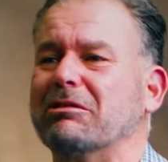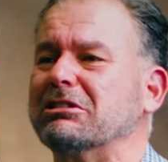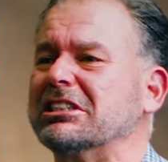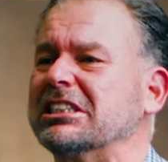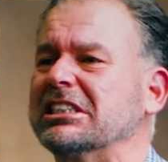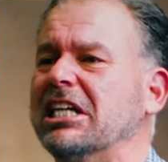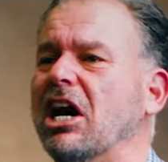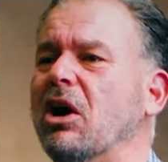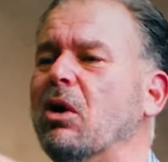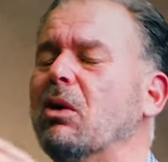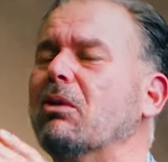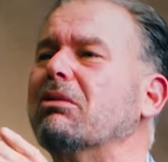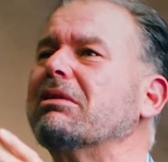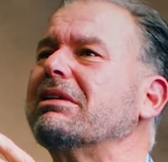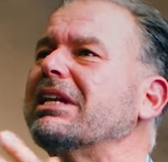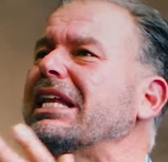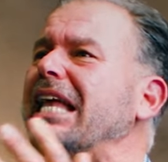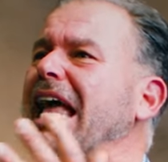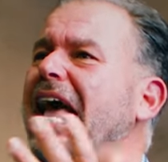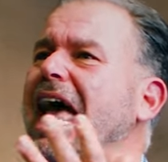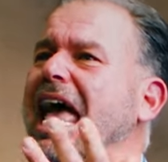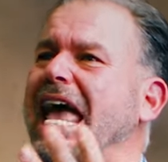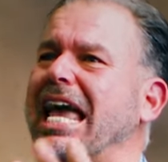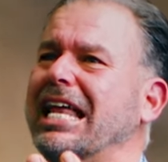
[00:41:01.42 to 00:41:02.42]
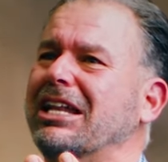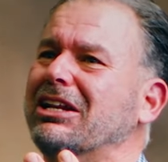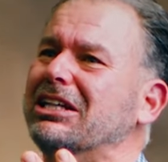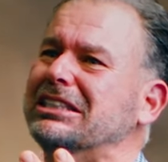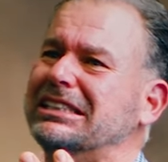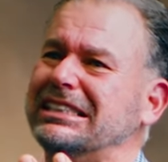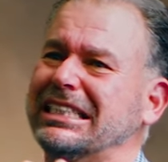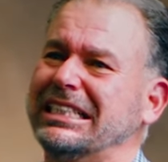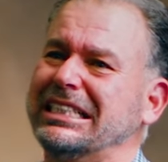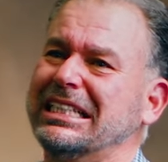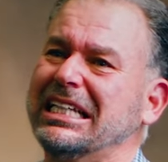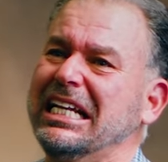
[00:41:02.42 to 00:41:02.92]
There was no, hey,
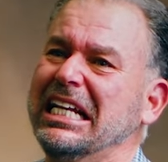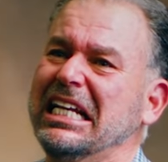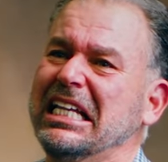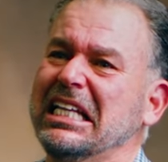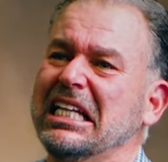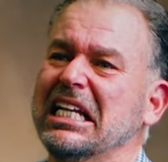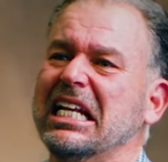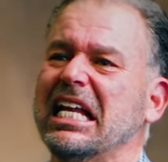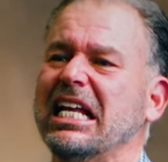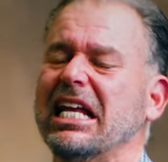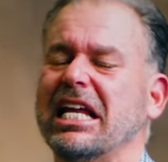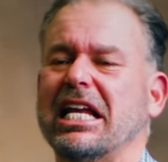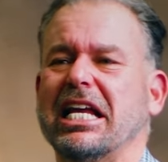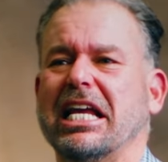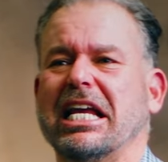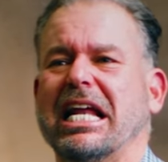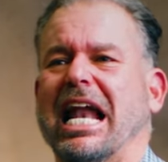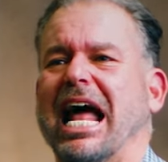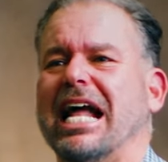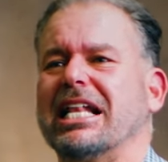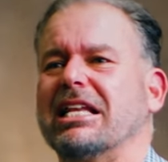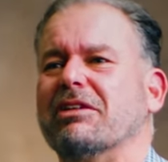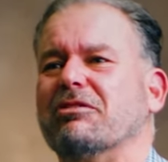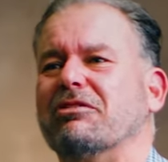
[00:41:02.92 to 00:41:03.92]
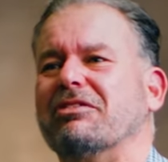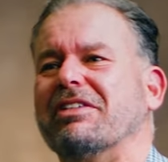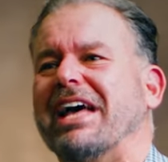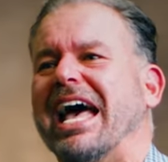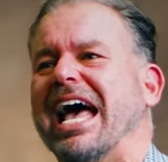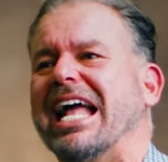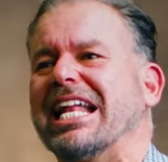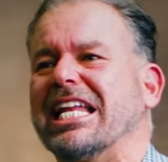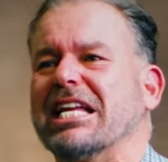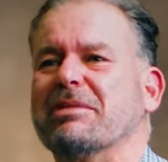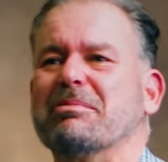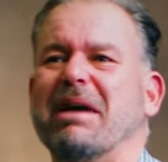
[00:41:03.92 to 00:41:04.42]
listen, you're at the
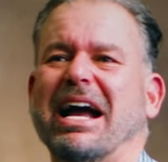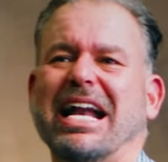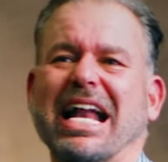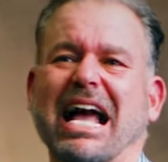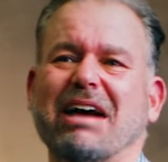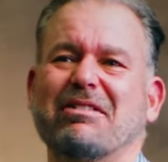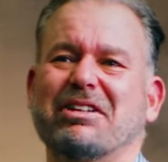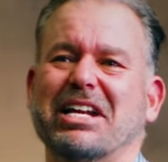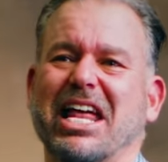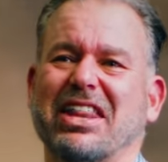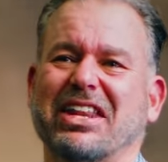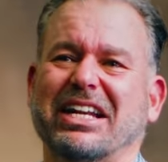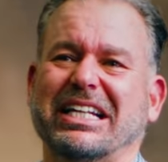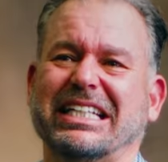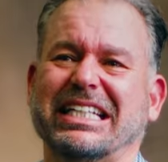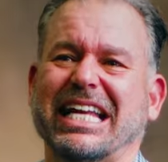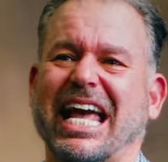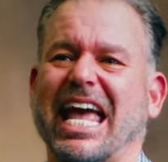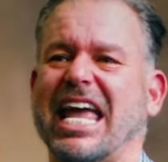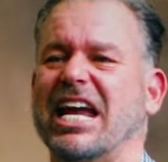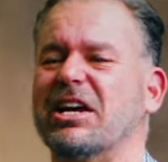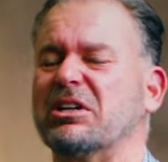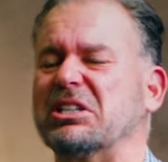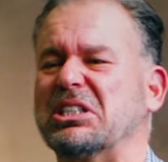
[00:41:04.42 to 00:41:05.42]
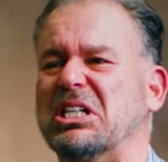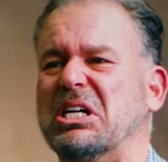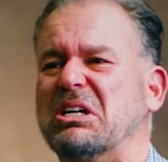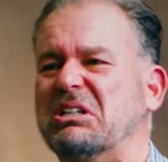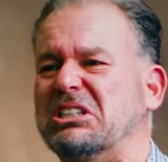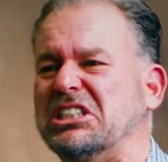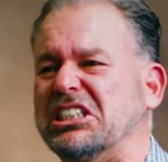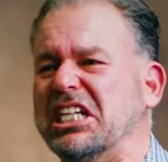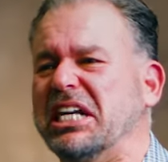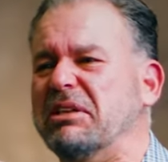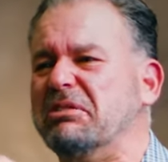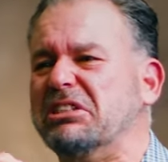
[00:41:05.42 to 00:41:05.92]
vet, you might have another day or
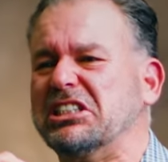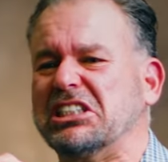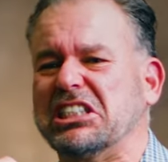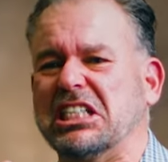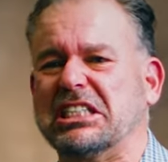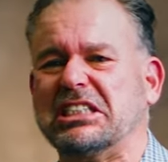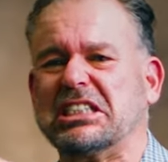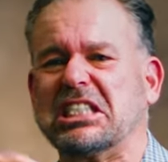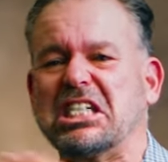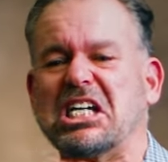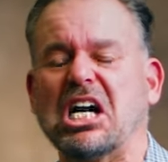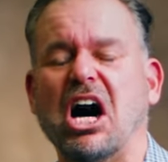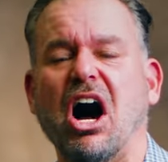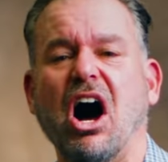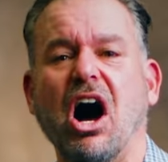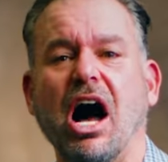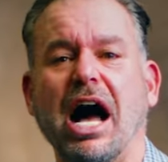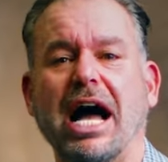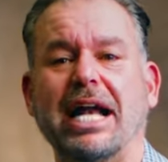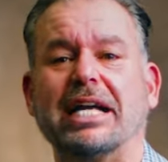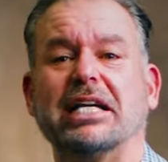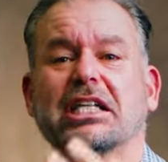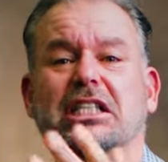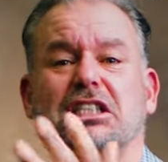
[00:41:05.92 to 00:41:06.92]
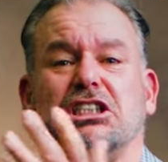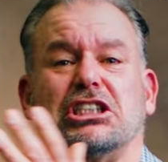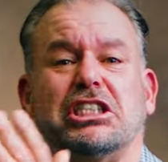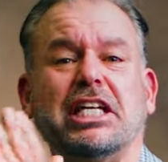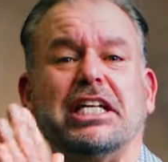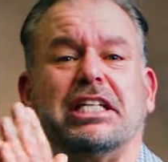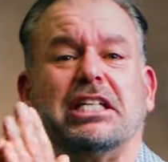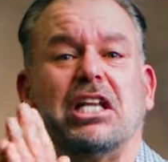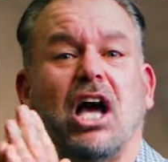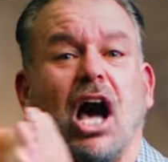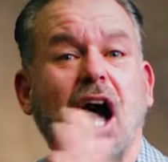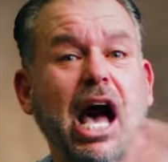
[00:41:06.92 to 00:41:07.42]
two. She was just gone.
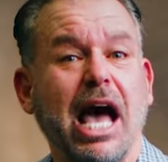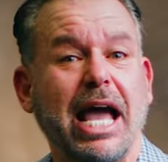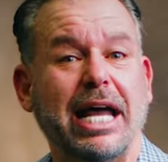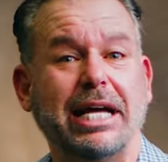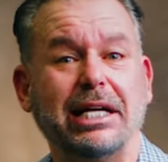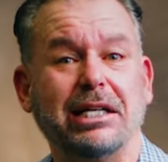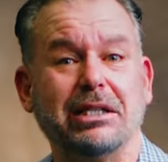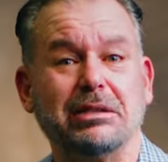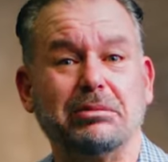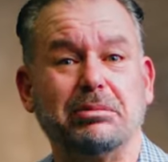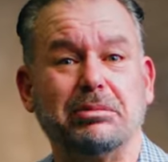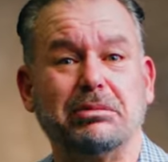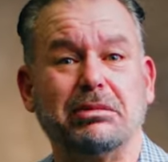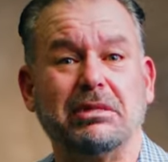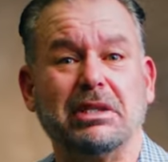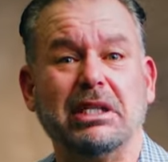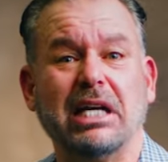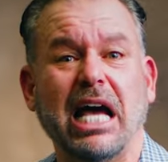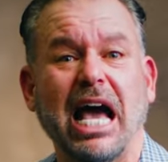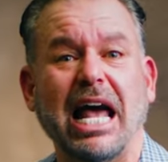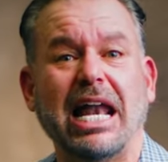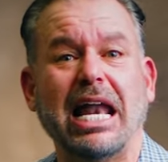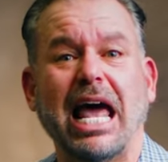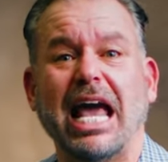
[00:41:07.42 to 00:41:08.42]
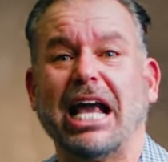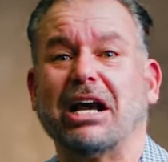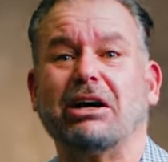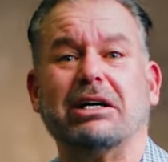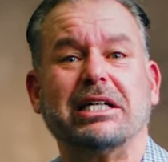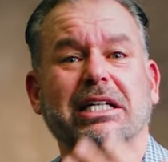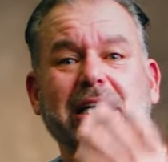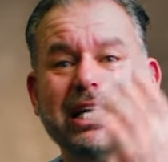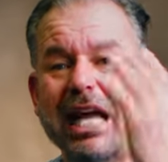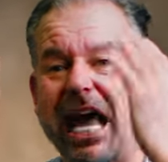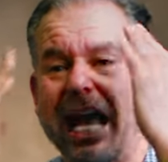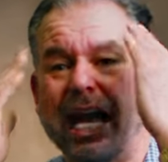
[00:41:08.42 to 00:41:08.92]
She died. I
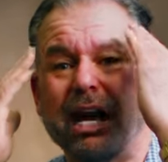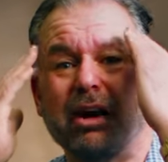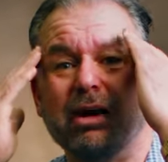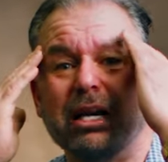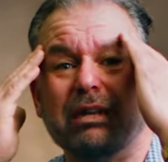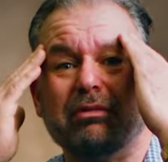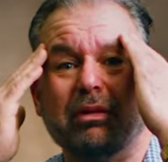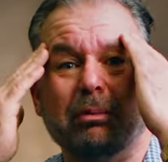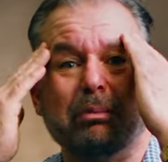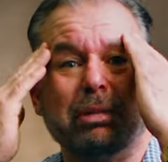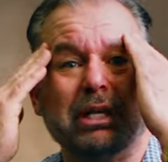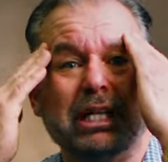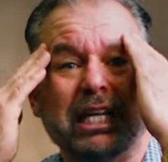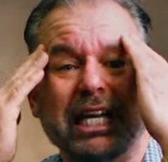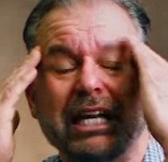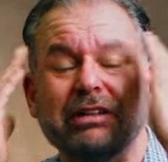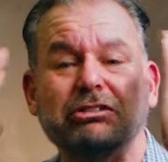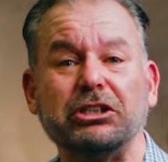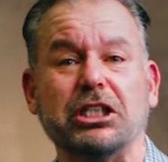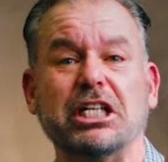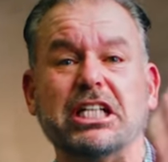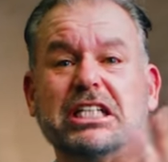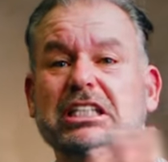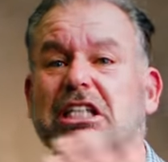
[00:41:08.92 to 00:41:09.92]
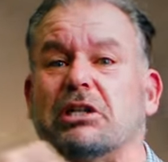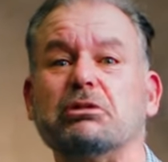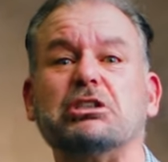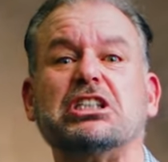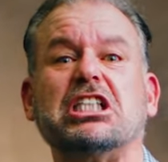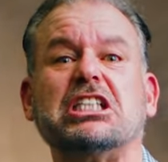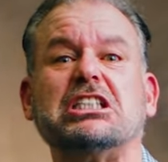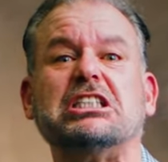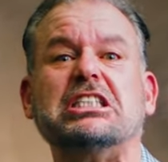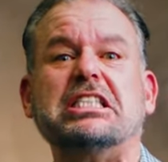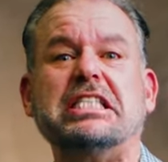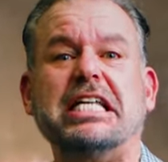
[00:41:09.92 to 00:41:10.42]
couldn't, I couldn't even believe she, she
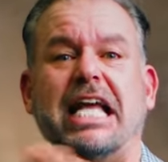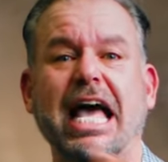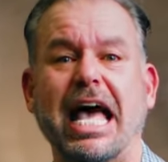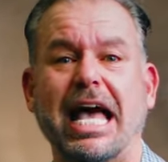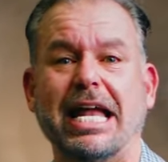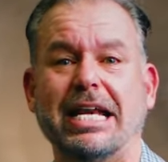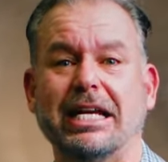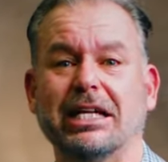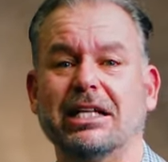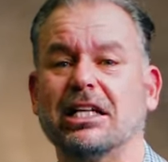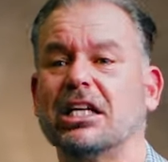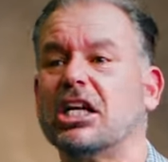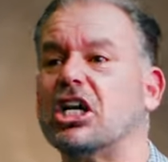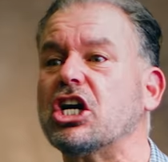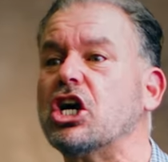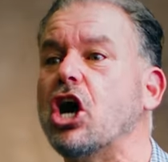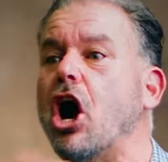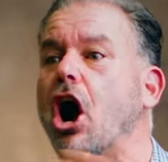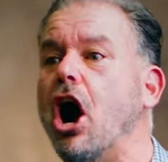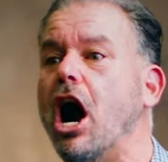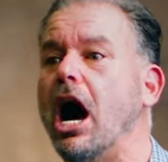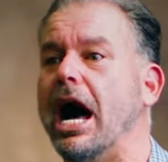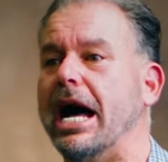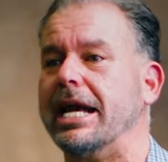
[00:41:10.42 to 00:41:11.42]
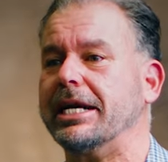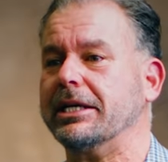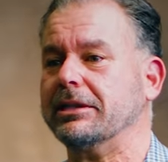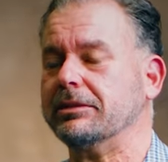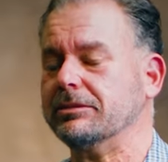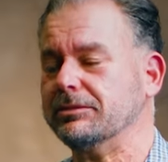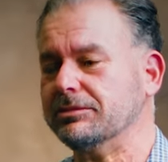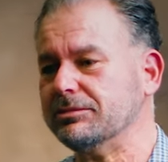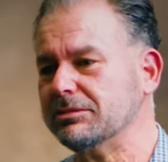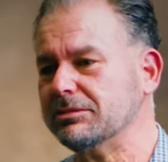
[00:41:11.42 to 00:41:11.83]
was just dead, gone.